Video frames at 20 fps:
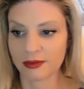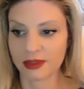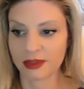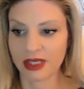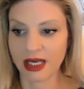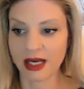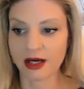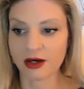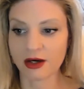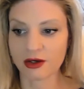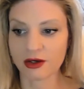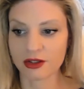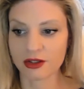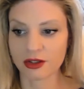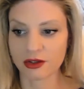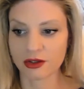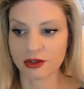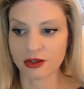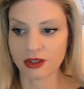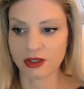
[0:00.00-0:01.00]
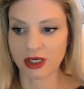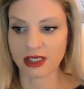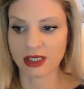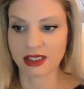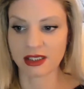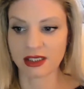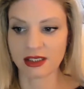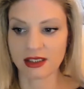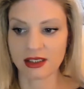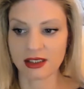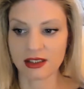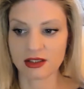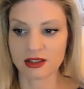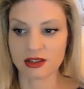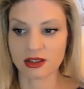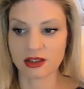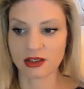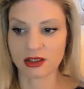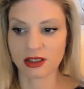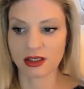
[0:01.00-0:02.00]
character and identity
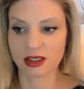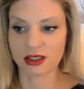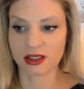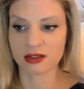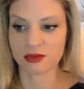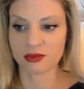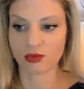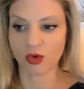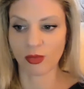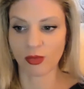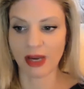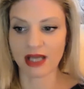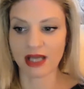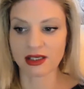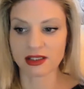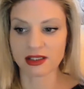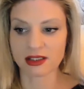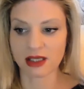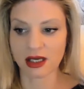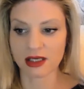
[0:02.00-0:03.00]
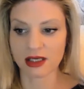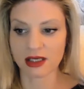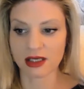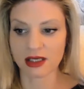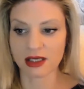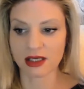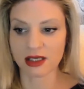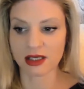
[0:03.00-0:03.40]
is romanticized,